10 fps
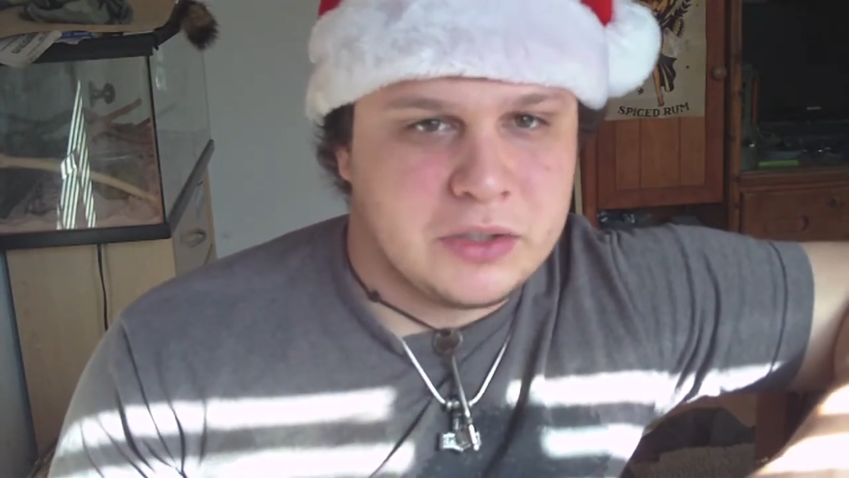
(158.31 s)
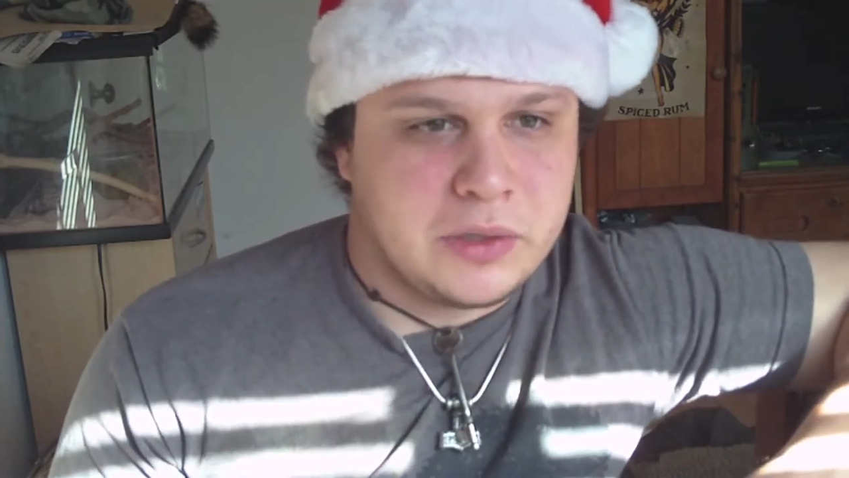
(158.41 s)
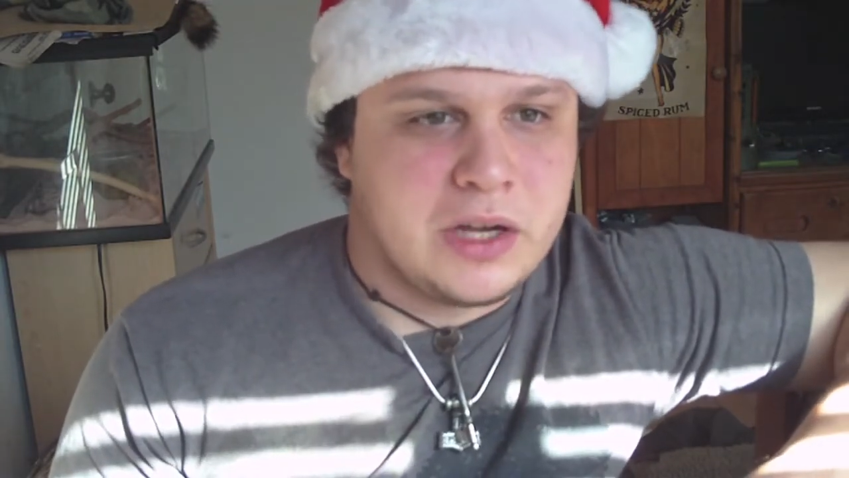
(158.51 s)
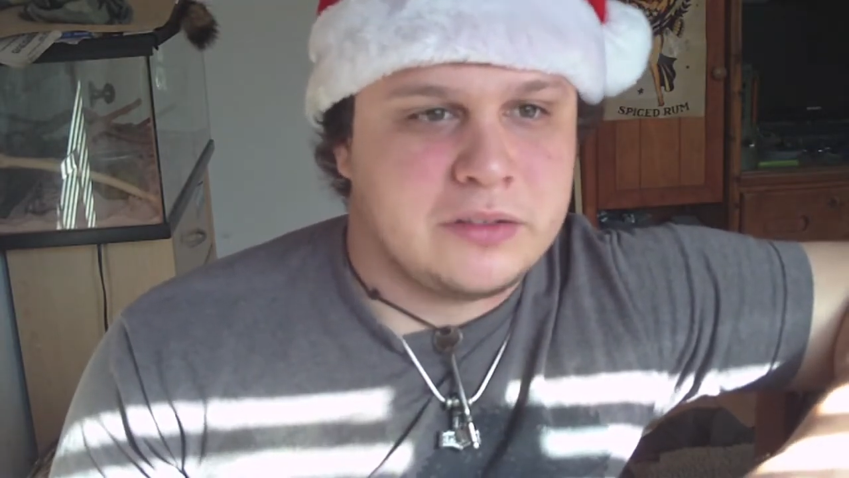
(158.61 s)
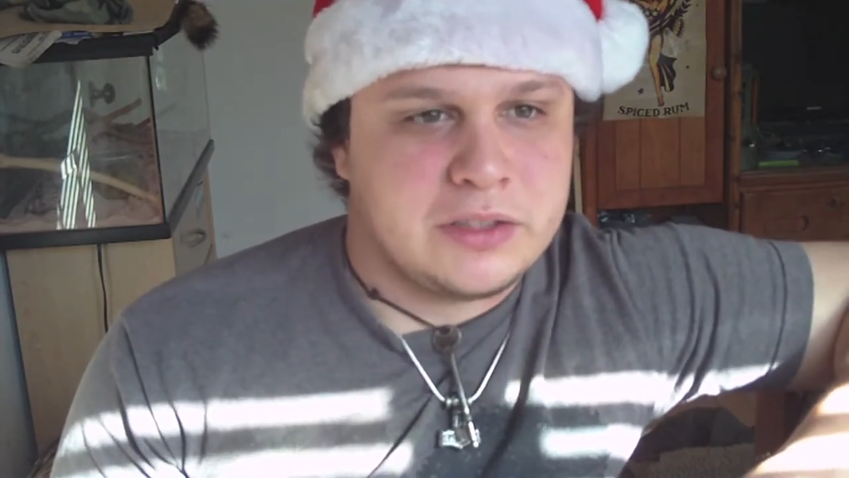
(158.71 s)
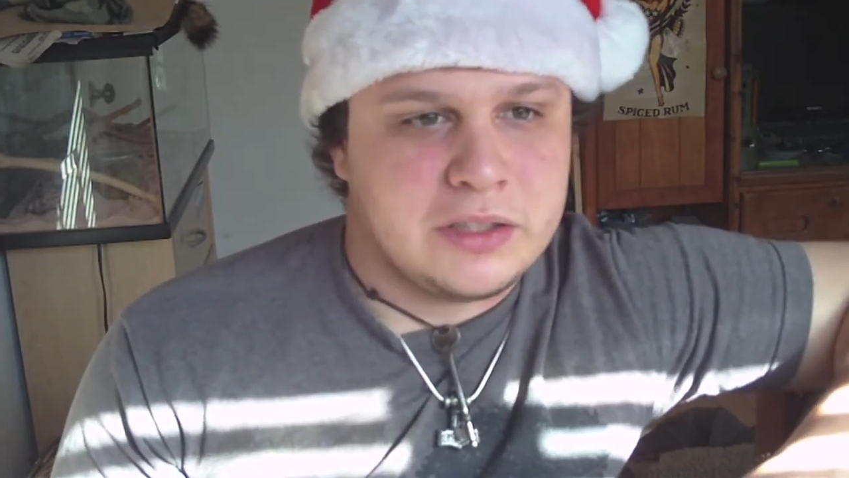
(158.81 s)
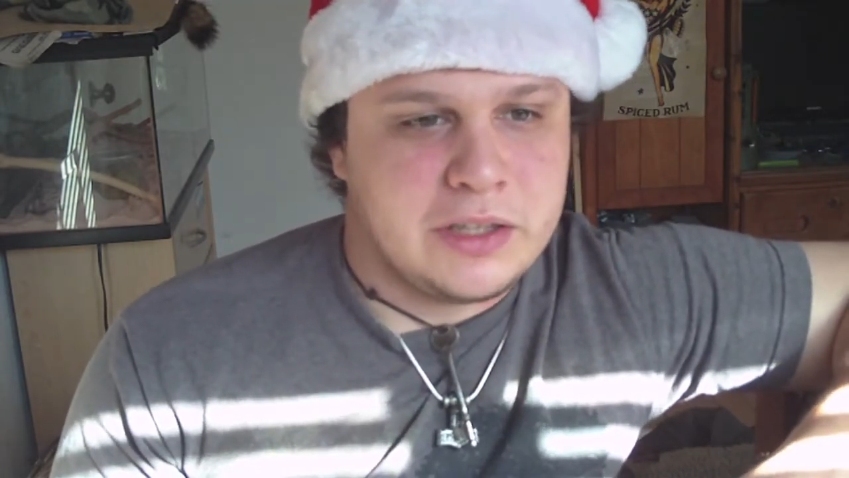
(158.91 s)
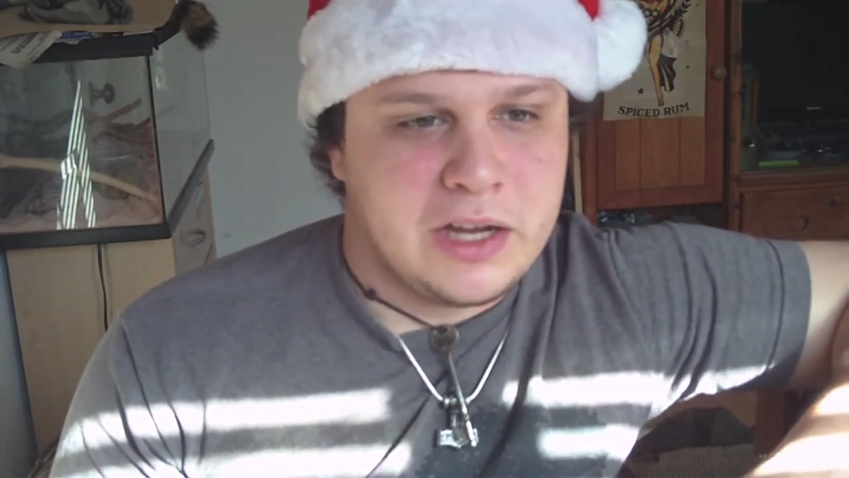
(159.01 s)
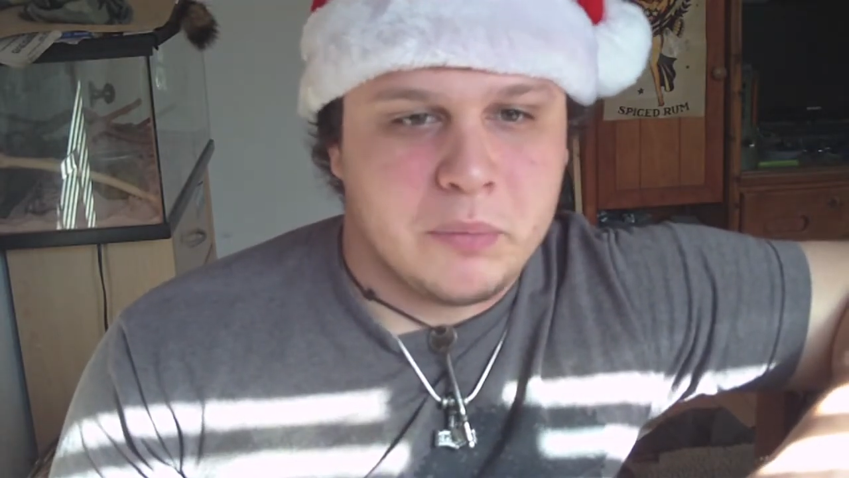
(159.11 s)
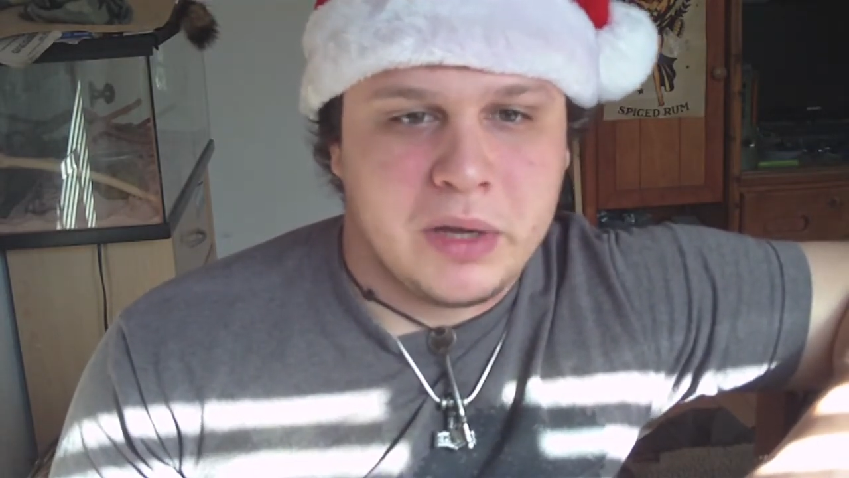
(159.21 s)
going hunting in
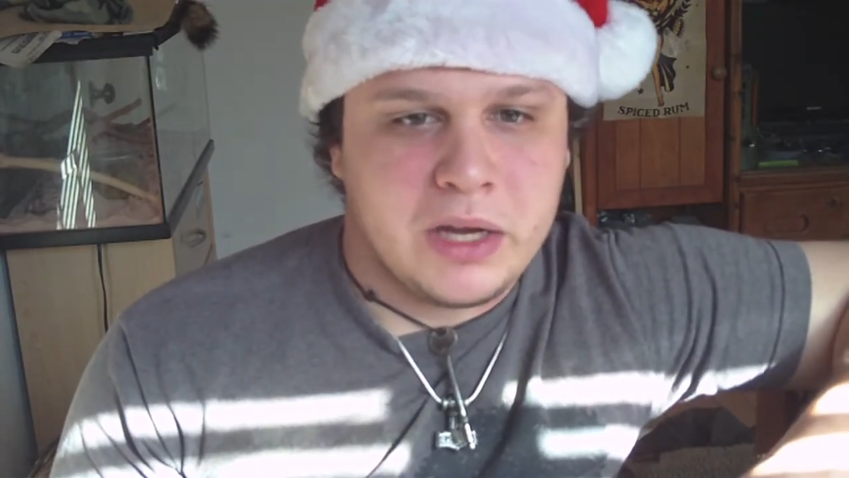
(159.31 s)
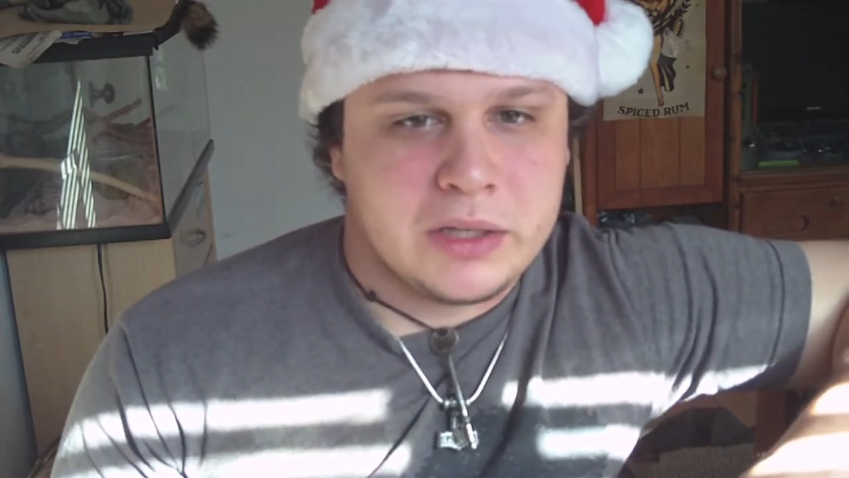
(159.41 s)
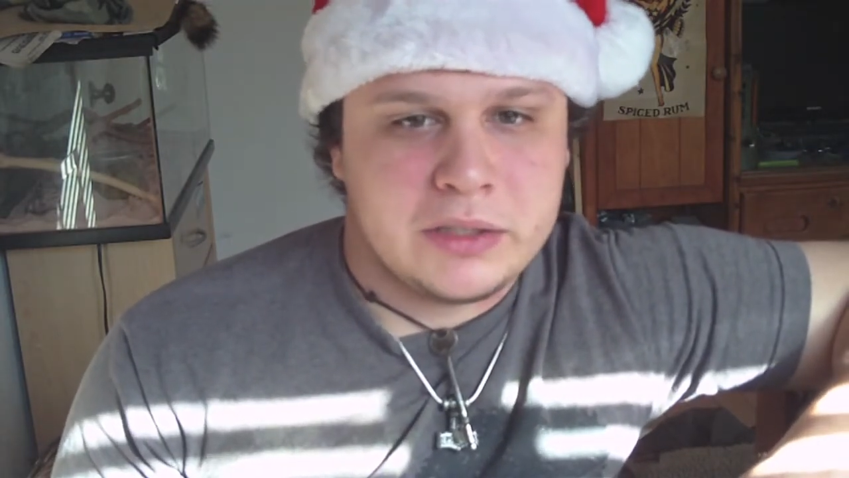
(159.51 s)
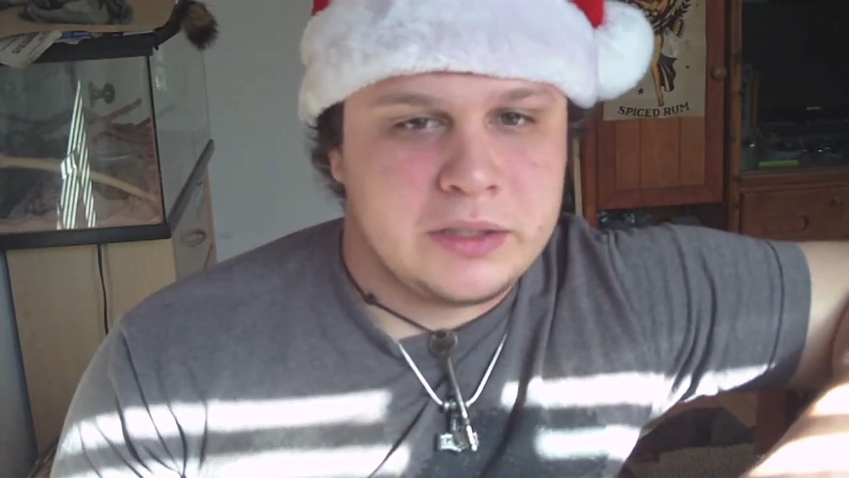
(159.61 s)
the outback,